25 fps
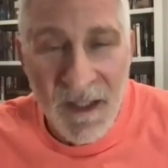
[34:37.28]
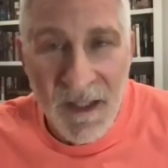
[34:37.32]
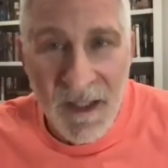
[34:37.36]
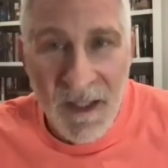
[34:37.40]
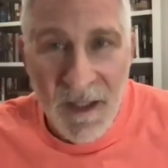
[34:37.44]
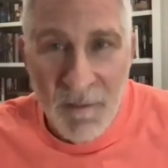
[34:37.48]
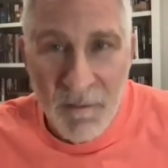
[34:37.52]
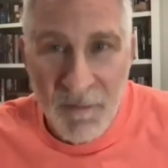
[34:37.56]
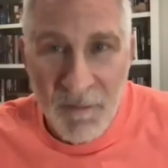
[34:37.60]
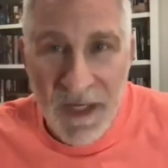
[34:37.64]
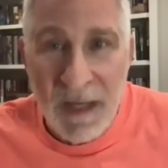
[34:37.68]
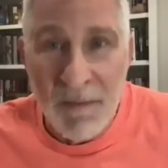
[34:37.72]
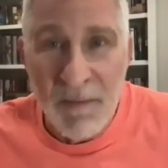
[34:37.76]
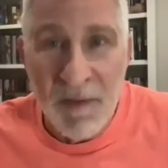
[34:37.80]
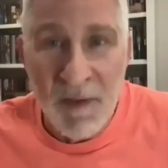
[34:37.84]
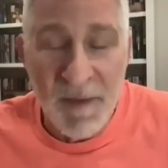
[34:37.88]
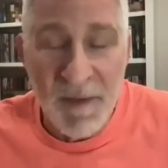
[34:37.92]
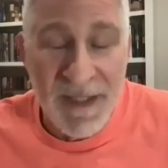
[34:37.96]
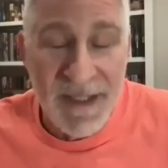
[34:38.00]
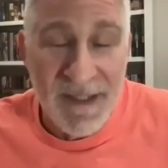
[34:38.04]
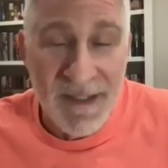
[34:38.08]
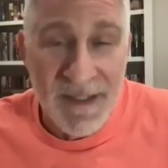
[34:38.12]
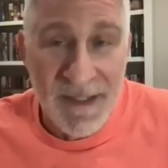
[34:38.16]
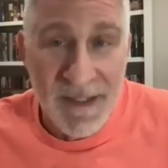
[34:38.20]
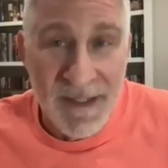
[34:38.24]

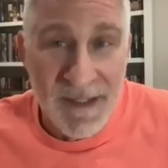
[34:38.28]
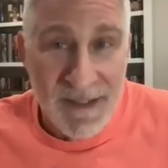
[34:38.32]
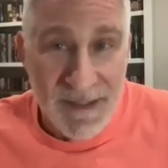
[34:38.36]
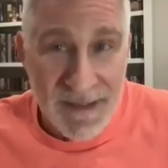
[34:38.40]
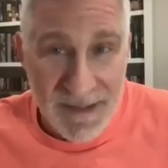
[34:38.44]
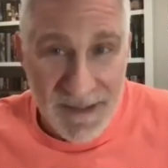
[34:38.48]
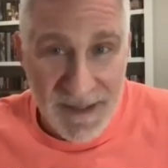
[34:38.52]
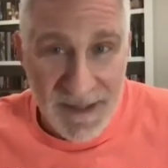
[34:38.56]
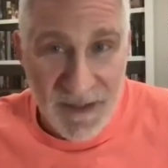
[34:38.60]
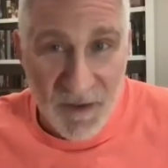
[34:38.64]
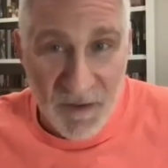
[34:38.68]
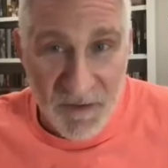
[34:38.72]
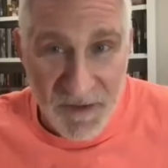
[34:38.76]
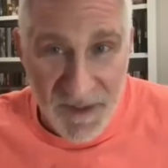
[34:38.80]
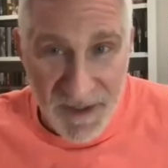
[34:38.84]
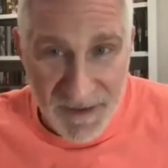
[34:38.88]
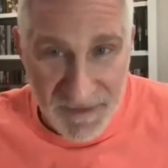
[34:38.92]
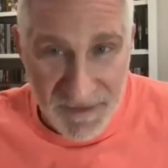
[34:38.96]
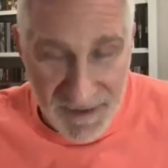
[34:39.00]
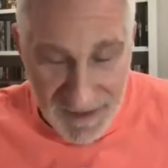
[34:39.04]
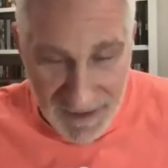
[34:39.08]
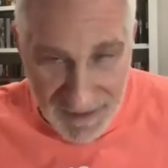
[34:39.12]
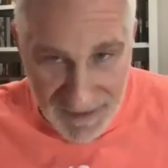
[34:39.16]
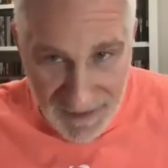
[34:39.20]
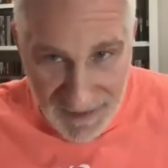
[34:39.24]
Probably, you know,
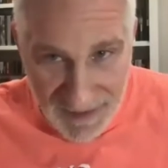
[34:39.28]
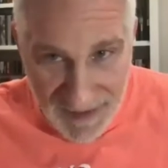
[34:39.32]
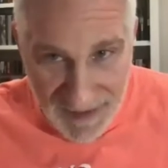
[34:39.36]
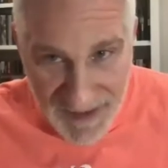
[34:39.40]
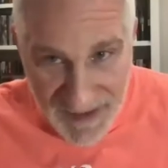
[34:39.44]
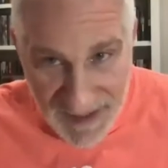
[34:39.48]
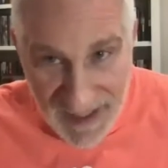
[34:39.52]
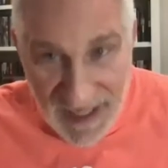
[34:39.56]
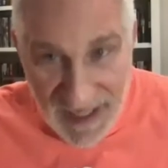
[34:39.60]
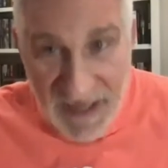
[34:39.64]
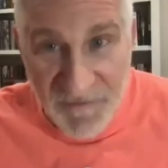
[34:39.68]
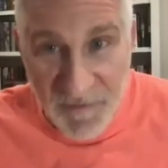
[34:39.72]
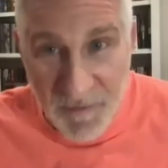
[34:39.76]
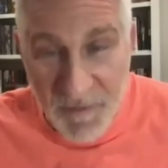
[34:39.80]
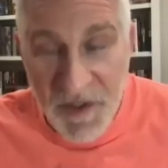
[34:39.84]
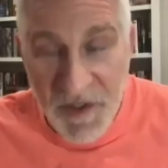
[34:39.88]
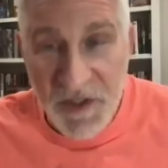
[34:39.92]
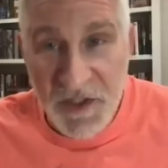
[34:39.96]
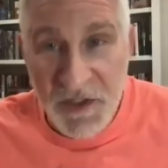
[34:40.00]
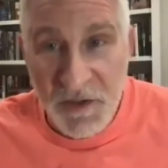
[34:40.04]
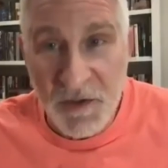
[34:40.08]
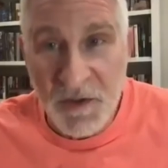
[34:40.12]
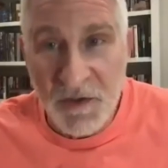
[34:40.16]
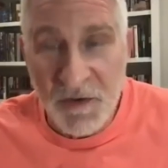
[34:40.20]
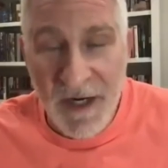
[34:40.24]
aside from just
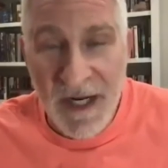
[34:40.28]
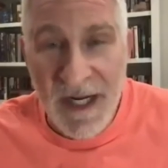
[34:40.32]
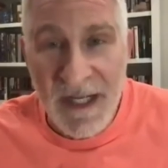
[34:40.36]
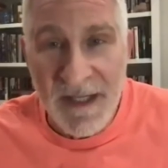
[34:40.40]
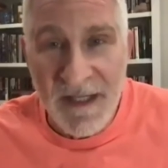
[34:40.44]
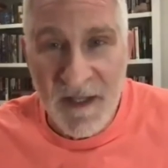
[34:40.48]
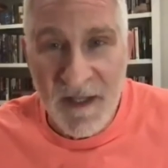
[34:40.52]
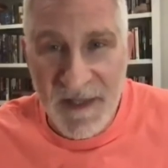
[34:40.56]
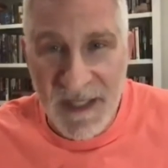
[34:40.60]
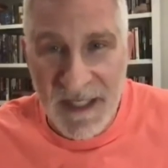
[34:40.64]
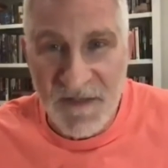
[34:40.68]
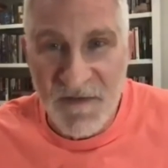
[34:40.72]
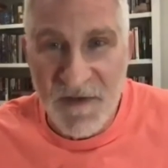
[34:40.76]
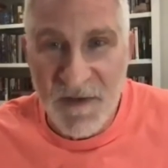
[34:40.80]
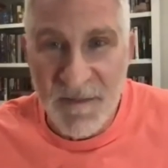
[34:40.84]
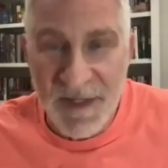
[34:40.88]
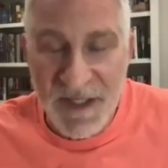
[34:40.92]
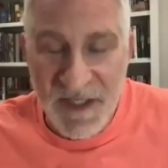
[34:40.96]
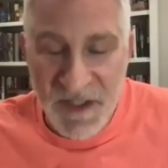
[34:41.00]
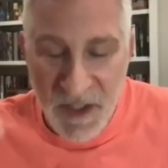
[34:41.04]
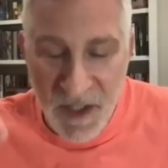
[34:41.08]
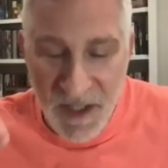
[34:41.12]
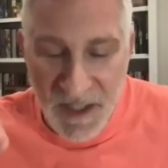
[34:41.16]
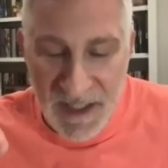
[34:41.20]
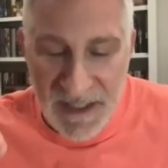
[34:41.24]
Ukraine, the things we've been
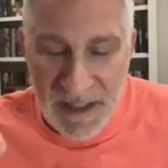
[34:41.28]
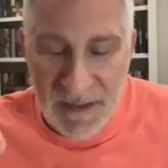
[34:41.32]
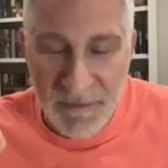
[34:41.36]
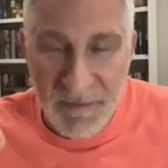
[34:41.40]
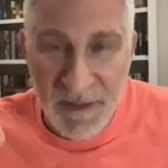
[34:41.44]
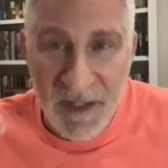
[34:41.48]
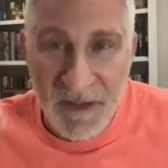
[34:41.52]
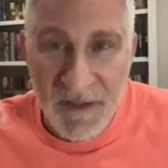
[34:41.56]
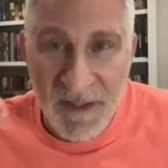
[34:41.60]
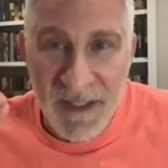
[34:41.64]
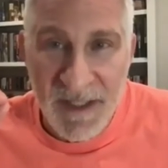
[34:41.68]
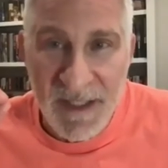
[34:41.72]
talking about.